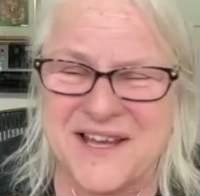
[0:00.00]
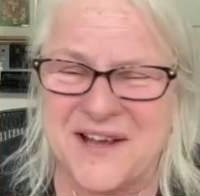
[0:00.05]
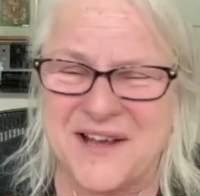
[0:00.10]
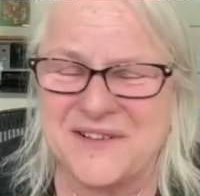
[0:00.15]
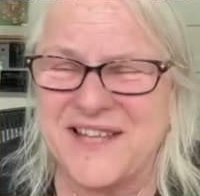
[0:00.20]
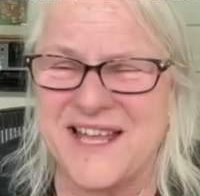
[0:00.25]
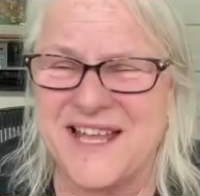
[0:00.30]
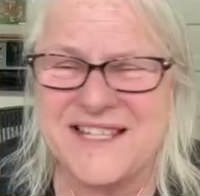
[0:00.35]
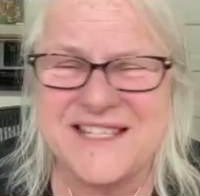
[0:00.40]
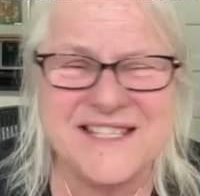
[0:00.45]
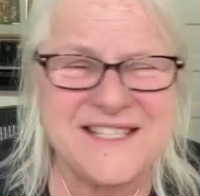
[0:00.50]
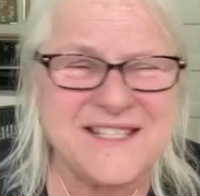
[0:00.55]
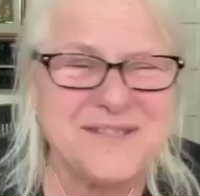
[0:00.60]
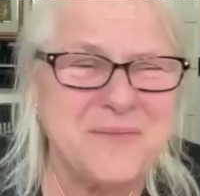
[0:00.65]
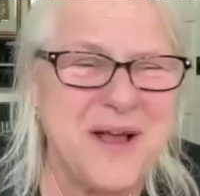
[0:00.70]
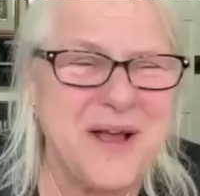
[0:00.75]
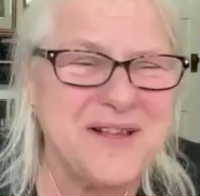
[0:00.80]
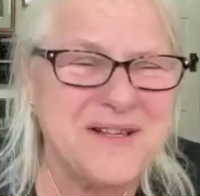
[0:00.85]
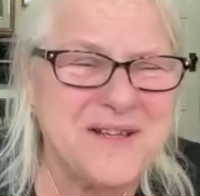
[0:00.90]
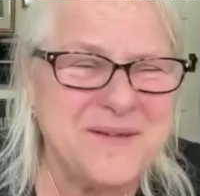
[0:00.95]
So
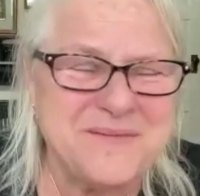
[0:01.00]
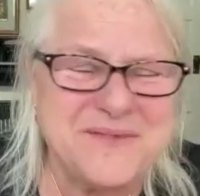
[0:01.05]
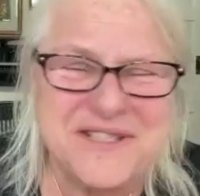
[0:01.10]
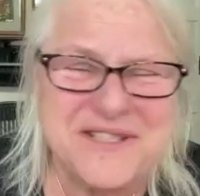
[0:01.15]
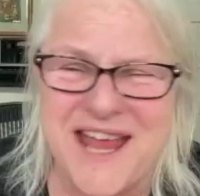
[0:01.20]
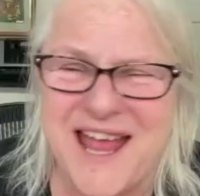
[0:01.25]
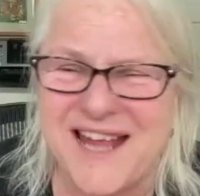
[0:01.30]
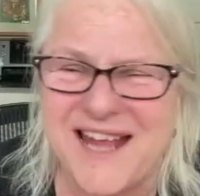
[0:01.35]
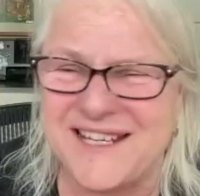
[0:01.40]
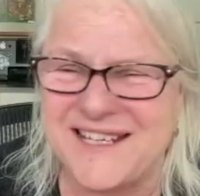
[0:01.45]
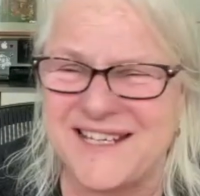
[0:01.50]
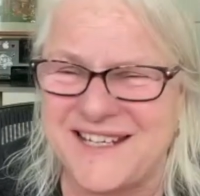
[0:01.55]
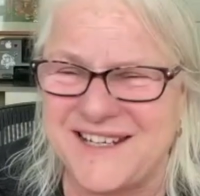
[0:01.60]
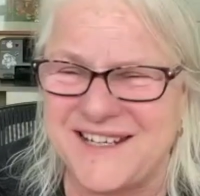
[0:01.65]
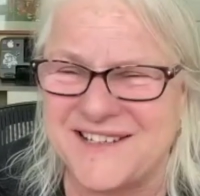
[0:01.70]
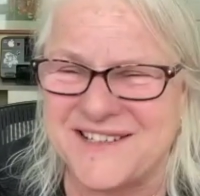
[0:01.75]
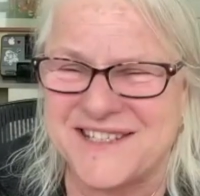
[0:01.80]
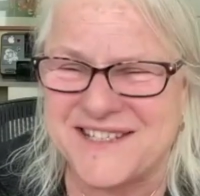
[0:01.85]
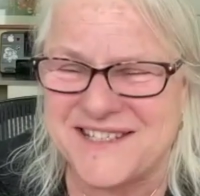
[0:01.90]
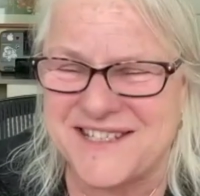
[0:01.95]
let's welcome Janet
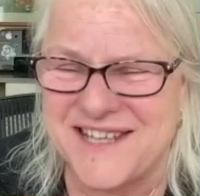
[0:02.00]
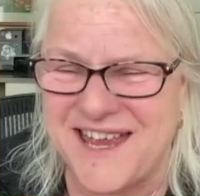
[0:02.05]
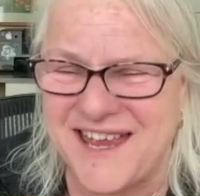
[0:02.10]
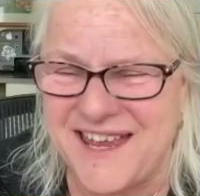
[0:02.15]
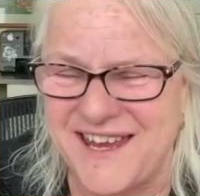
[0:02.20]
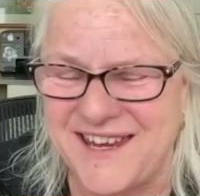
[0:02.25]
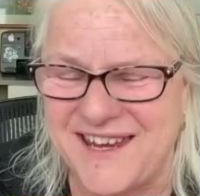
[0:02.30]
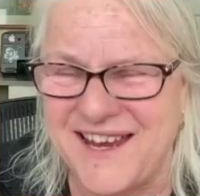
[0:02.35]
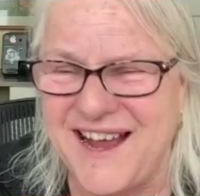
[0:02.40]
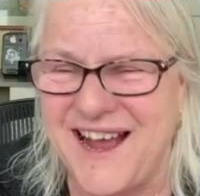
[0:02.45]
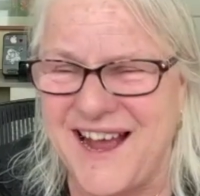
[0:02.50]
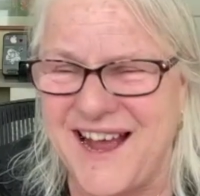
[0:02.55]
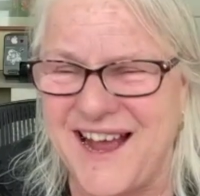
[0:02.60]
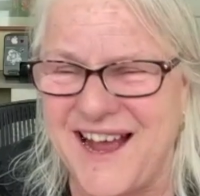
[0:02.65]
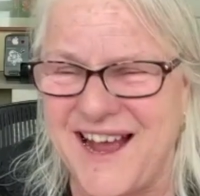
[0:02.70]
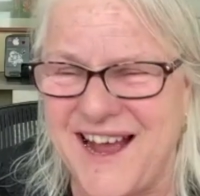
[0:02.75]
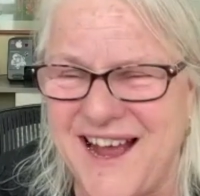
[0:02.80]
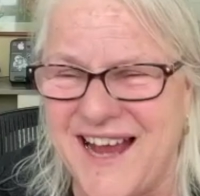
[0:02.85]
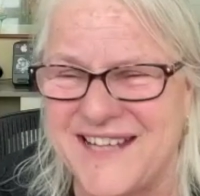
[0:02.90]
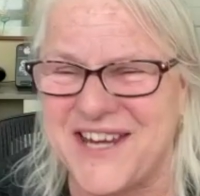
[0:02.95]
here today.
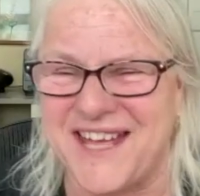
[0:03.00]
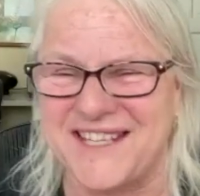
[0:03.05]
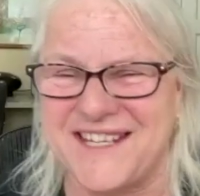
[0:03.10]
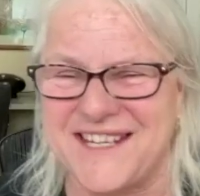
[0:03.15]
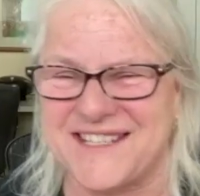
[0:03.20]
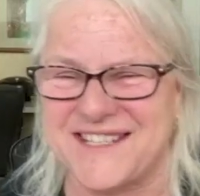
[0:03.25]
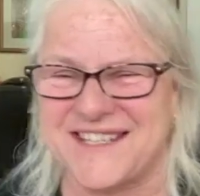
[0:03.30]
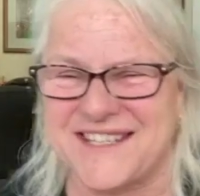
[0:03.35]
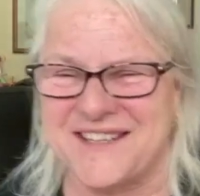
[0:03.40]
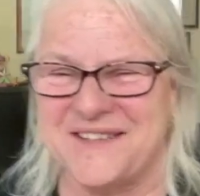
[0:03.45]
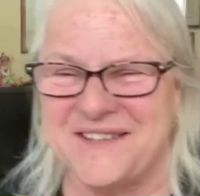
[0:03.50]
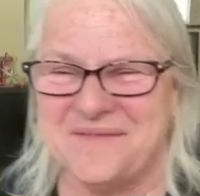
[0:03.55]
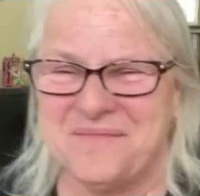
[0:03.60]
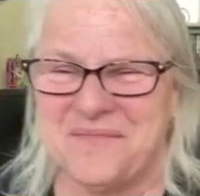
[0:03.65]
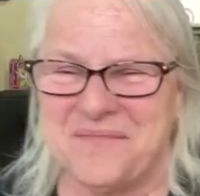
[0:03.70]
Hi, Janet.